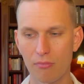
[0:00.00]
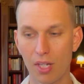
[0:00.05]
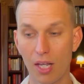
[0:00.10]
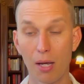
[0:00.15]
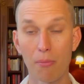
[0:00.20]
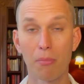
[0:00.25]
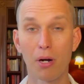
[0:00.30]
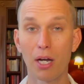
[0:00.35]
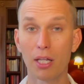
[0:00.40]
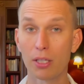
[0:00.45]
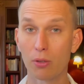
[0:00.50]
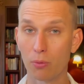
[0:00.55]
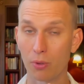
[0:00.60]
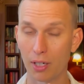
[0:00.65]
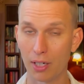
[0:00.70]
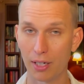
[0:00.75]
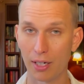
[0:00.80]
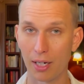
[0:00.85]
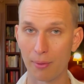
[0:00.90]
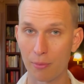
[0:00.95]
And by the
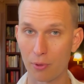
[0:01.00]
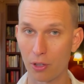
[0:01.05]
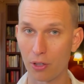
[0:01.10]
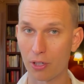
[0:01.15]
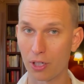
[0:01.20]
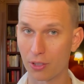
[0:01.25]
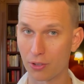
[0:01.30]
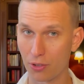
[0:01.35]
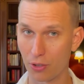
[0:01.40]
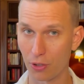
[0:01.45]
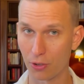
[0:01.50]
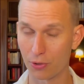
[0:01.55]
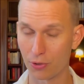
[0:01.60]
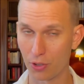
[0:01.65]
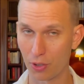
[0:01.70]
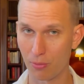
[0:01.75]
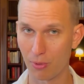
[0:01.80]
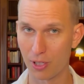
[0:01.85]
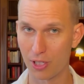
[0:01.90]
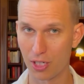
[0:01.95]
way, I'm not going to talk
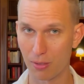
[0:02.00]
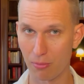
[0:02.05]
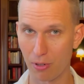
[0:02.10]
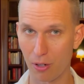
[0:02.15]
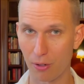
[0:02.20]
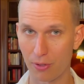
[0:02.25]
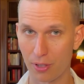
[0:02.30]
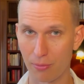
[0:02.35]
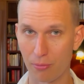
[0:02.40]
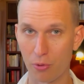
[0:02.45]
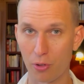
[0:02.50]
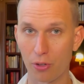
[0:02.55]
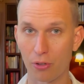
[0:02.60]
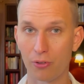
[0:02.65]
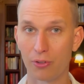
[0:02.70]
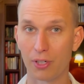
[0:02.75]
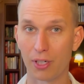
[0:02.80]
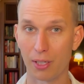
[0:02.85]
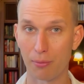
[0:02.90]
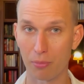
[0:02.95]
too much about the
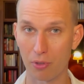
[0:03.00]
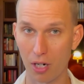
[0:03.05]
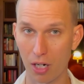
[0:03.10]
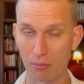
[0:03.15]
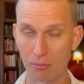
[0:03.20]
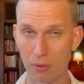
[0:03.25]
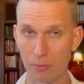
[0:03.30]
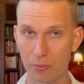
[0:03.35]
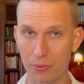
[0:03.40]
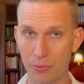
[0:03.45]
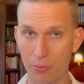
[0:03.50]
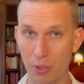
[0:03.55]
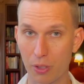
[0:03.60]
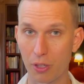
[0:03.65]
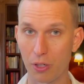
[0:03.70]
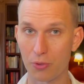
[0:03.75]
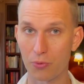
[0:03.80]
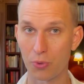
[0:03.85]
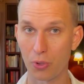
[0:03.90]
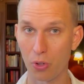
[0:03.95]
modern day problems,
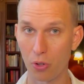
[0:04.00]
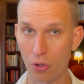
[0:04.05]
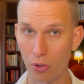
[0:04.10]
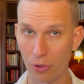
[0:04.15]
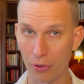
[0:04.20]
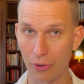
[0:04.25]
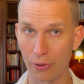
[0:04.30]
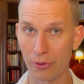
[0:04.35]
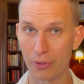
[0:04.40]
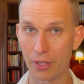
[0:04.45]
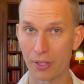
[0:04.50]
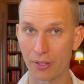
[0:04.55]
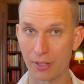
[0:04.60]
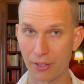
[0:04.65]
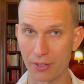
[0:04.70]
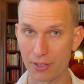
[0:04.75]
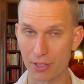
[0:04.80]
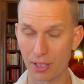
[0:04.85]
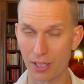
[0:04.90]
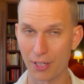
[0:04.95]
because we all know that
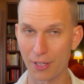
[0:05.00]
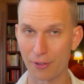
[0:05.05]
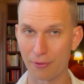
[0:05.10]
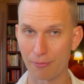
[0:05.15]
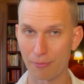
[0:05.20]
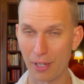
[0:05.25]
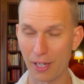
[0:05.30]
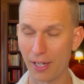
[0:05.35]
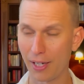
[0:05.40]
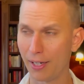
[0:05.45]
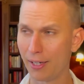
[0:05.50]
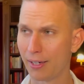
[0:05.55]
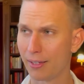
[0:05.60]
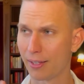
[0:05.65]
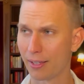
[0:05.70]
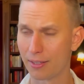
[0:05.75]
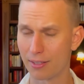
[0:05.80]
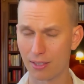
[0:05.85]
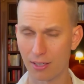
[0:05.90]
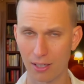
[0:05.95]
there's a lot of pain,
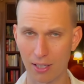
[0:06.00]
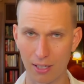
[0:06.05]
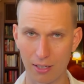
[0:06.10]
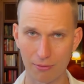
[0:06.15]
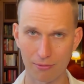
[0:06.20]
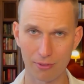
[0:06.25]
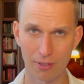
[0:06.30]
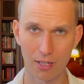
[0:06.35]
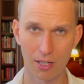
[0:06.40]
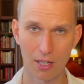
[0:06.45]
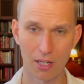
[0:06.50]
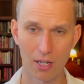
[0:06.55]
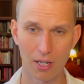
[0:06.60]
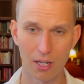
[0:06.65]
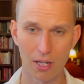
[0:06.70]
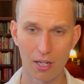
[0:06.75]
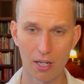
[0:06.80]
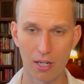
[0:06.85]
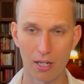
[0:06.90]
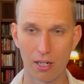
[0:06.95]
there's a
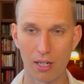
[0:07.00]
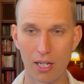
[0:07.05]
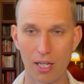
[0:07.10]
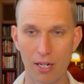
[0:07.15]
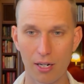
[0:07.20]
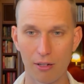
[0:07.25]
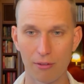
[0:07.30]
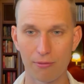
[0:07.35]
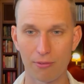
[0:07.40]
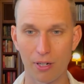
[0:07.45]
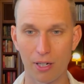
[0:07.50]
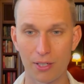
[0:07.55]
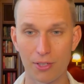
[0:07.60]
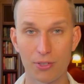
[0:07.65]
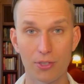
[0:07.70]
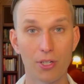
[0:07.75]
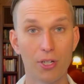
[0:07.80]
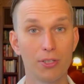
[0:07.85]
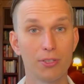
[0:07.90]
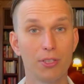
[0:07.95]
lot of
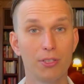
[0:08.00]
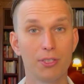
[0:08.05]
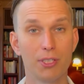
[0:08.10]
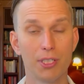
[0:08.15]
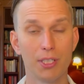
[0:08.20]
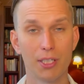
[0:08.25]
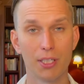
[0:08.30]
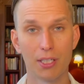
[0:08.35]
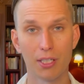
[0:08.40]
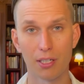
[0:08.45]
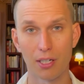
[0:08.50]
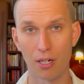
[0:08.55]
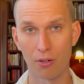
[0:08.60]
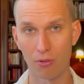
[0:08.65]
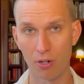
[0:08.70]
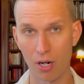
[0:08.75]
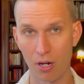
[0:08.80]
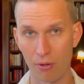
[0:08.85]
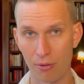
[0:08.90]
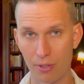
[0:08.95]
uncertainty
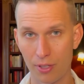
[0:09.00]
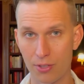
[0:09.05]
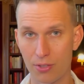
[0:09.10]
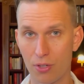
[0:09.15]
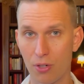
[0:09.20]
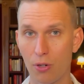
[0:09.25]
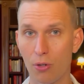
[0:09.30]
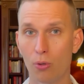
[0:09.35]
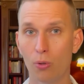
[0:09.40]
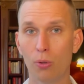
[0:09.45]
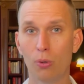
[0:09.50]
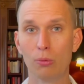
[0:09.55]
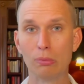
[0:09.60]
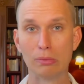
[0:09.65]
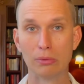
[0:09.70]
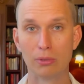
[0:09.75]
around this whole